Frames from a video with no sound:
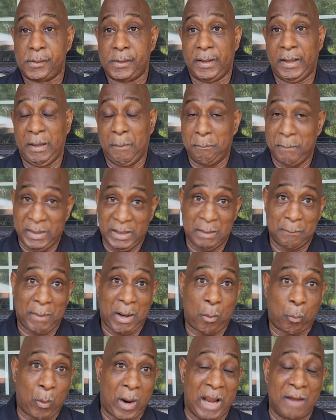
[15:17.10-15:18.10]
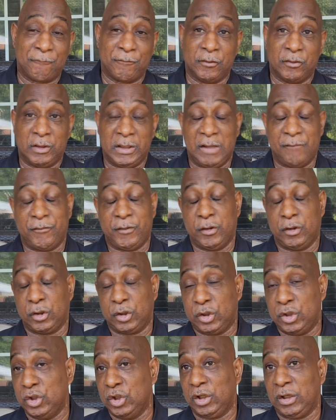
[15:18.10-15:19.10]
And me and my wife is living a
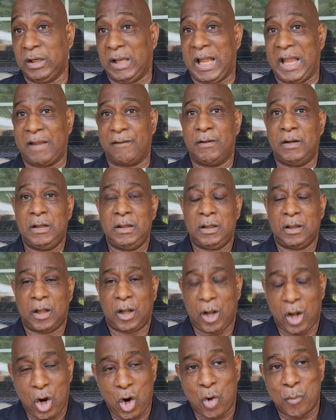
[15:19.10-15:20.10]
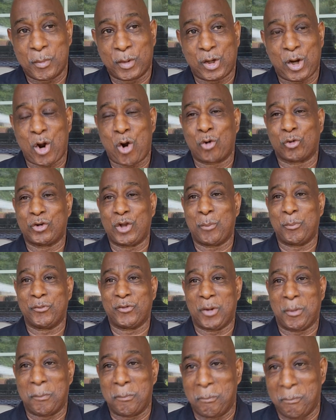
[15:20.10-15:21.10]
good life. All because there was
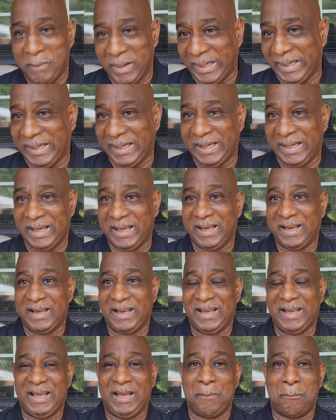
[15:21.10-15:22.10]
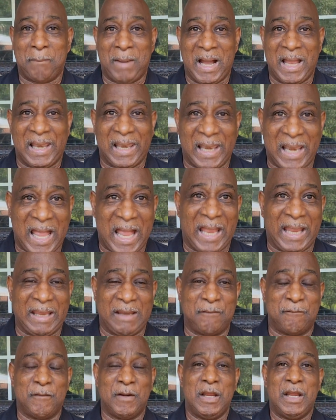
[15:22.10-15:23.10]
a man in my
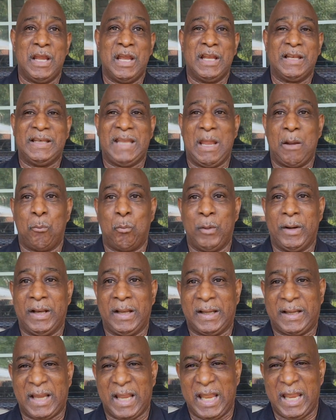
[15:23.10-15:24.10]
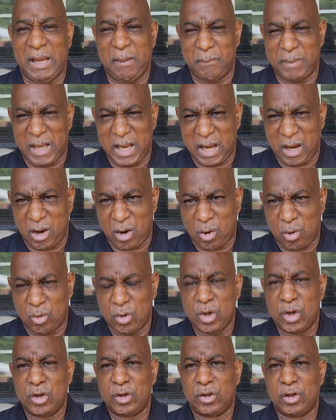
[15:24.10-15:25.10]
life that when it came down
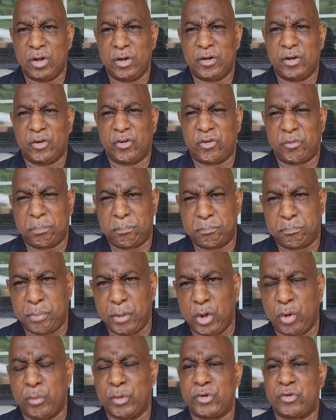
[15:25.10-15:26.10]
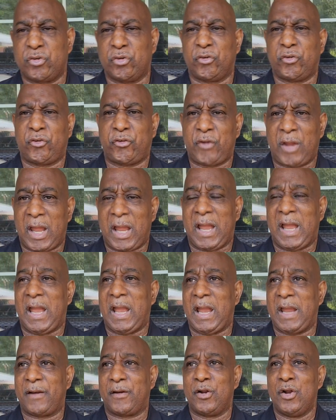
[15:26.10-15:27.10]
to the spiritual
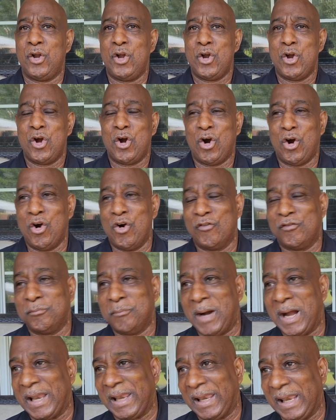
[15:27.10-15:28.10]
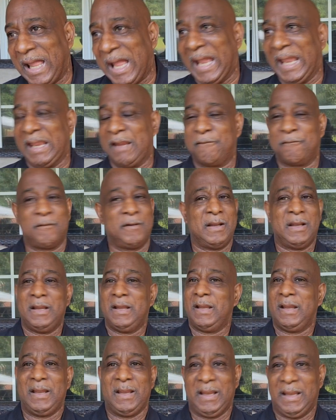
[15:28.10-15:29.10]
side of my life,
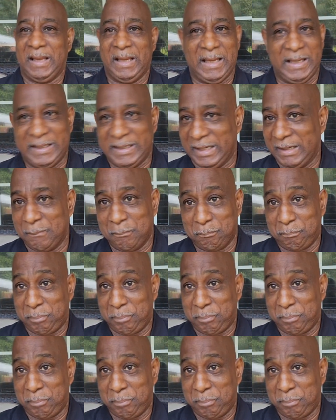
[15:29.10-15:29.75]
he didn't